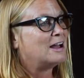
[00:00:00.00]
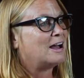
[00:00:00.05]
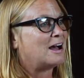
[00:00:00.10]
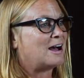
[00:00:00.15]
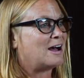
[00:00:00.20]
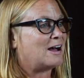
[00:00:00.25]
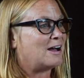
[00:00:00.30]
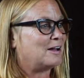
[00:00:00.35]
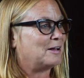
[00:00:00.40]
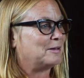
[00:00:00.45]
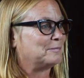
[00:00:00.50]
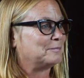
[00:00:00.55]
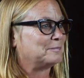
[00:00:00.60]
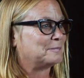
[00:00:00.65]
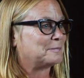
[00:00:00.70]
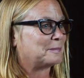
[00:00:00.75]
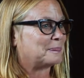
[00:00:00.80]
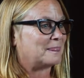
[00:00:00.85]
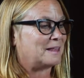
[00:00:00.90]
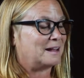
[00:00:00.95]
at
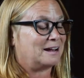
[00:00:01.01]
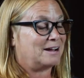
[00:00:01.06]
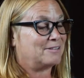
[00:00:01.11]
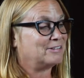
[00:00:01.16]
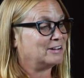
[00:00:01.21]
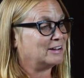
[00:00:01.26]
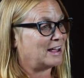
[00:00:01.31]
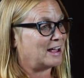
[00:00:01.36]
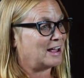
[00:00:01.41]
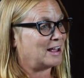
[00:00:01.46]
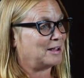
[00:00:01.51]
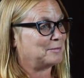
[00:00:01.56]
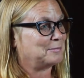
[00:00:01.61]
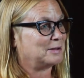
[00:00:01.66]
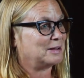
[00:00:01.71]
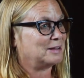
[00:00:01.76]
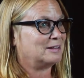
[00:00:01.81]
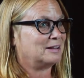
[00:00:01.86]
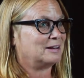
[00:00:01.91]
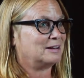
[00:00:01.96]
every game,
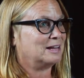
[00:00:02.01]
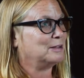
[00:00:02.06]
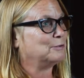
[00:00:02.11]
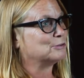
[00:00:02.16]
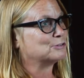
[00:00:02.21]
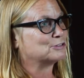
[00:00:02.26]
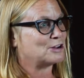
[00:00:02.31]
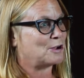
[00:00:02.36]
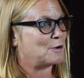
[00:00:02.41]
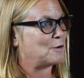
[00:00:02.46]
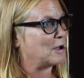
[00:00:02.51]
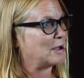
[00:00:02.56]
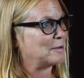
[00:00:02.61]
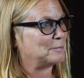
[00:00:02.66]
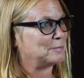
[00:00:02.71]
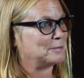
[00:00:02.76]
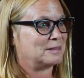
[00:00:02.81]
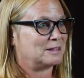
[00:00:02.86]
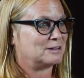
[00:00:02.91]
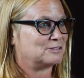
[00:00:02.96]
and then he would show
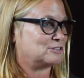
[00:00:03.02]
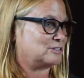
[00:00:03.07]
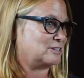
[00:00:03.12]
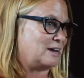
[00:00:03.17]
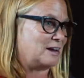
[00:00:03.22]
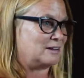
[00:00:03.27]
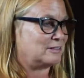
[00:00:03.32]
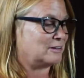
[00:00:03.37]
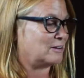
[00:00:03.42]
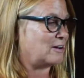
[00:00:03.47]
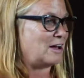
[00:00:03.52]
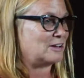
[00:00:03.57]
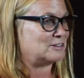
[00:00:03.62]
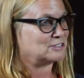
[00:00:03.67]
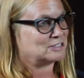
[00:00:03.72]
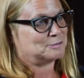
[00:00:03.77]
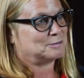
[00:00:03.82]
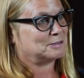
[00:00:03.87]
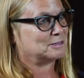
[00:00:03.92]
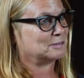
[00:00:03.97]
up and then just get in the
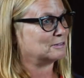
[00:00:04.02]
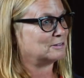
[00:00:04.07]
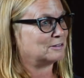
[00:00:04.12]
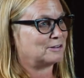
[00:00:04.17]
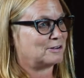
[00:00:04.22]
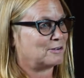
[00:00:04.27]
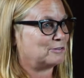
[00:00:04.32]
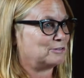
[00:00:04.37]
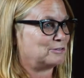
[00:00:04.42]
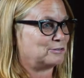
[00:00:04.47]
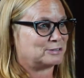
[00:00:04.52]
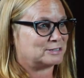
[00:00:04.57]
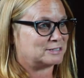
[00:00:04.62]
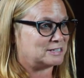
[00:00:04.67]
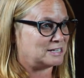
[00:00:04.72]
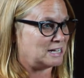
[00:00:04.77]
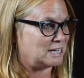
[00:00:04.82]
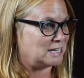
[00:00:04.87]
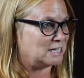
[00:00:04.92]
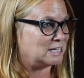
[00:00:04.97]
costume and go do his
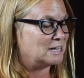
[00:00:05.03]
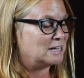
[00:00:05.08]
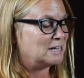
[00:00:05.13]
thing.